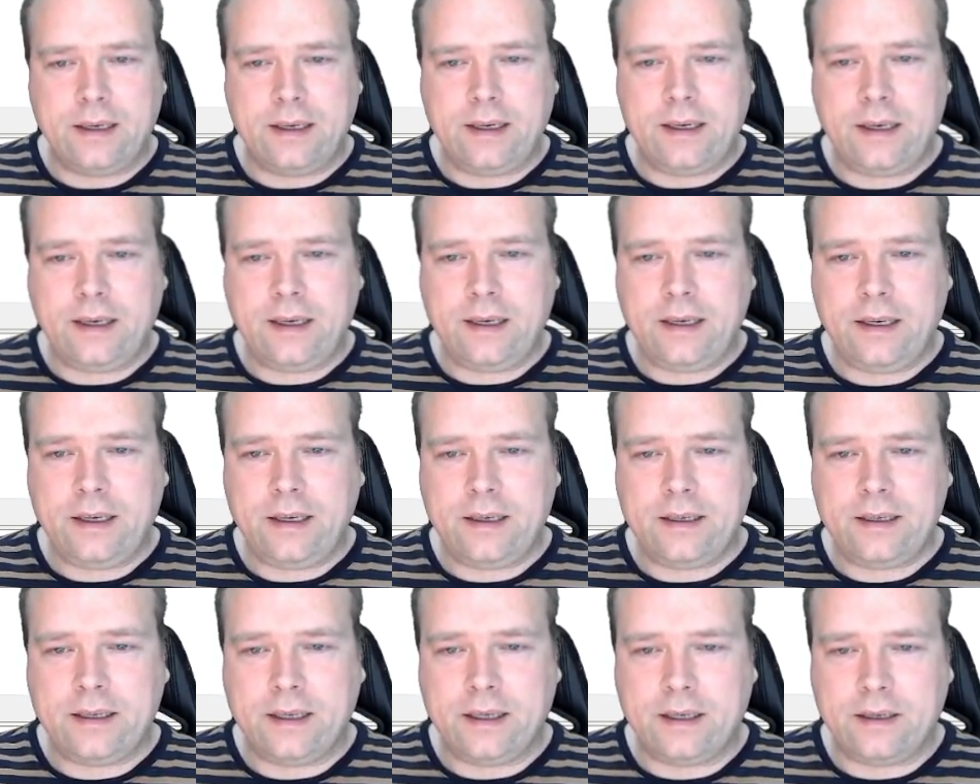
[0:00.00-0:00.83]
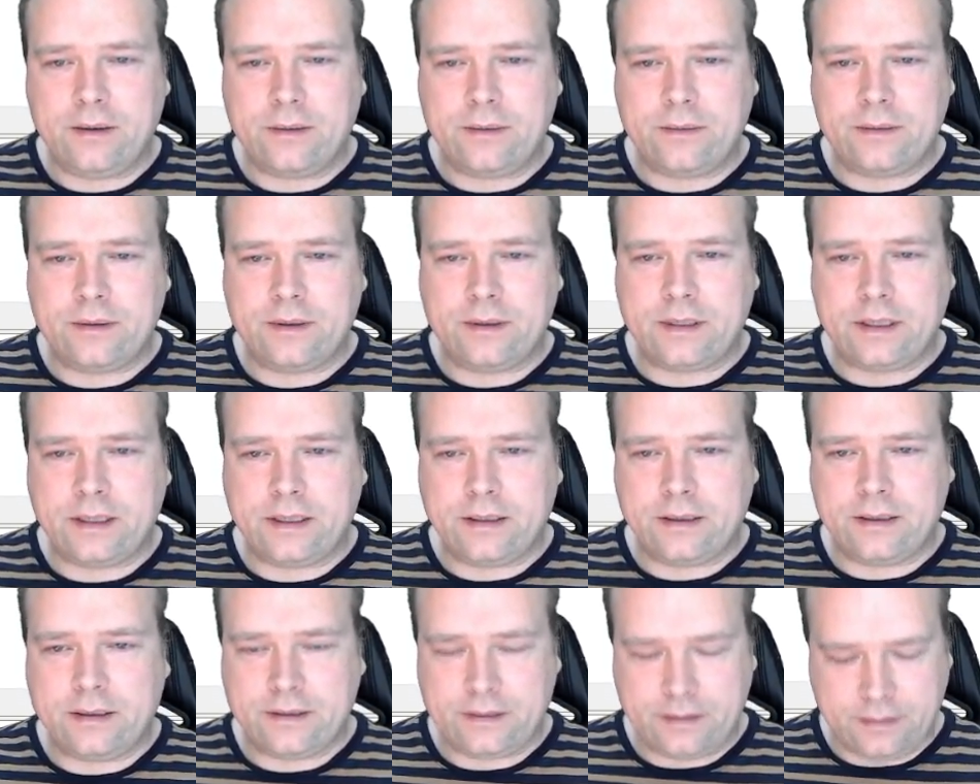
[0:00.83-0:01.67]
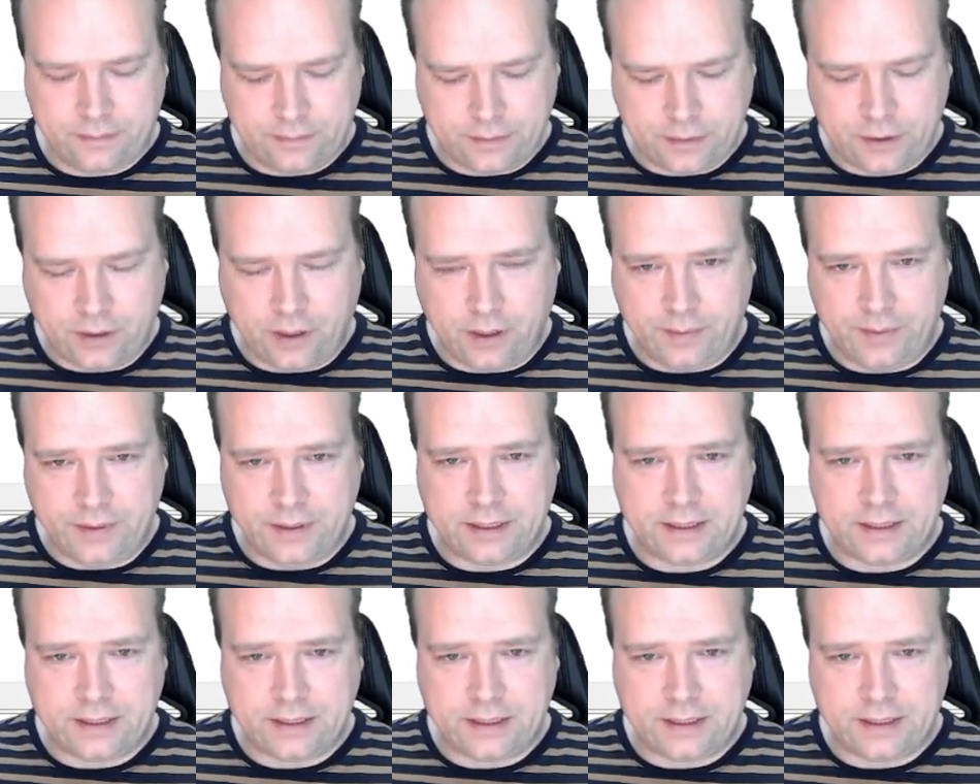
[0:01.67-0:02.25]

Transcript: and then I'll copy